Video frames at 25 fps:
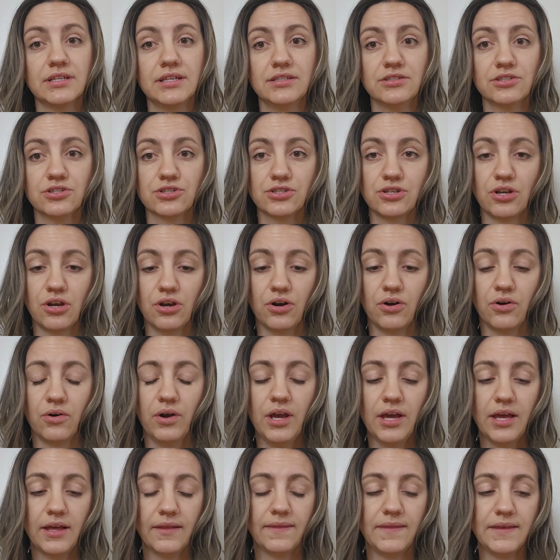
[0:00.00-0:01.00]
And so
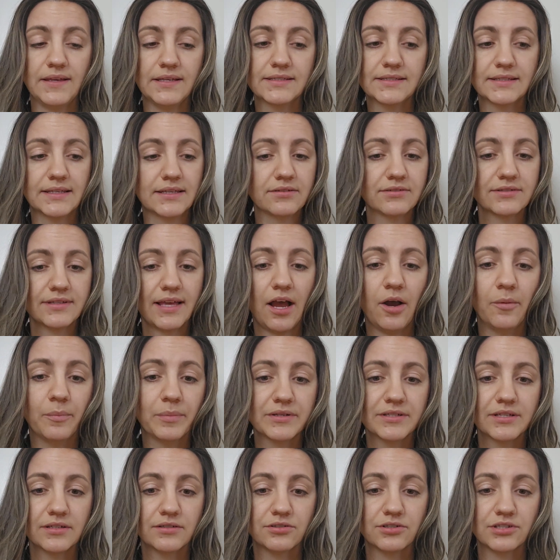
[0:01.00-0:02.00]
these skills help
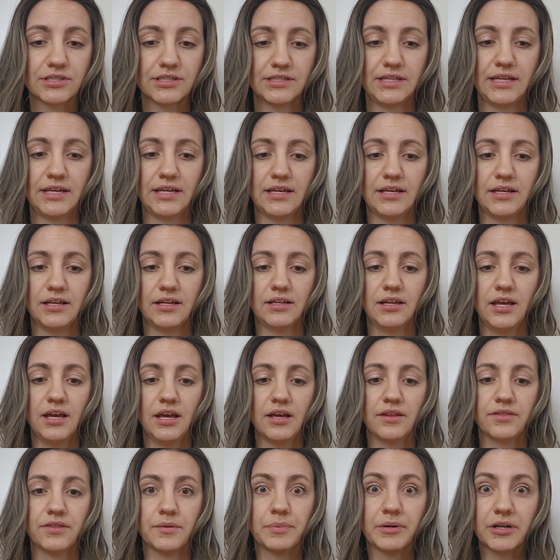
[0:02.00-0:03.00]
us understand
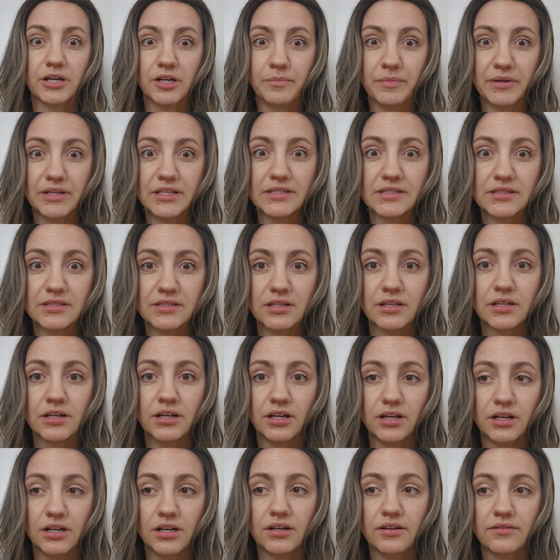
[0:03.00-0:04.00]
the purpose
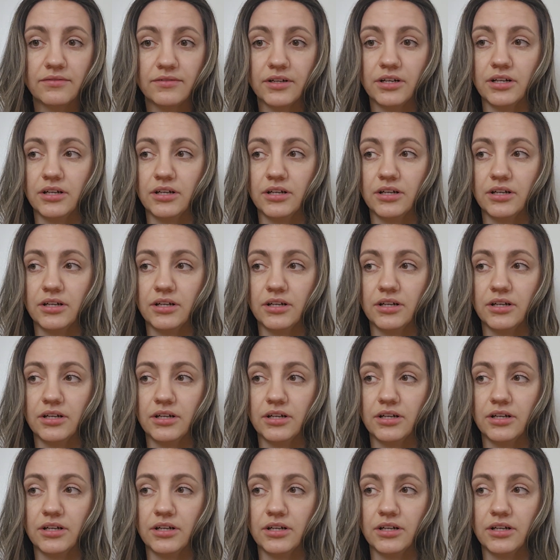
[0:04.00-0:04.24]
of